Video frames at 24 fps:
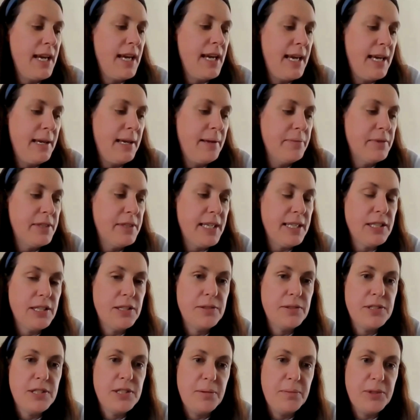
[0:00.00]
Thank
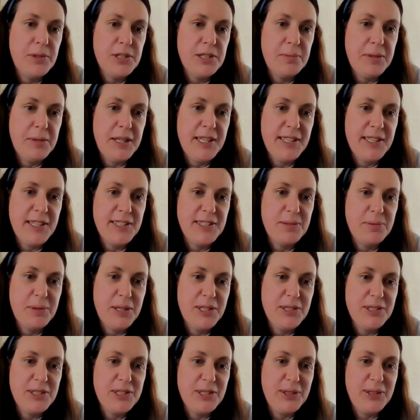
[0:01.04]
you so much, Marcus. We
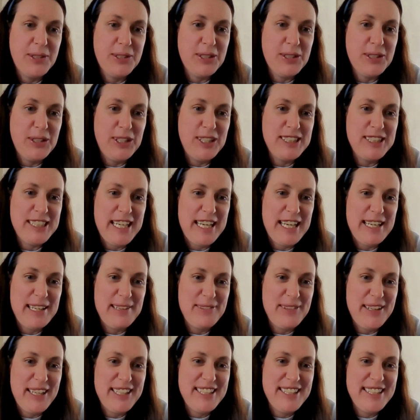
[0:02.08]
could talk all day
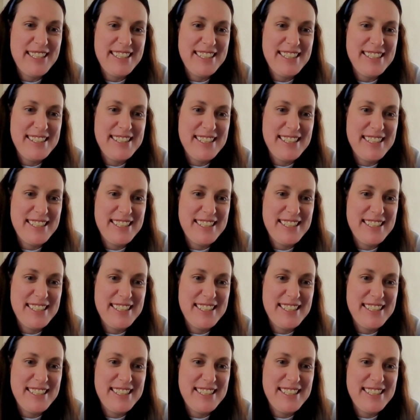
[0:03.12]
about this.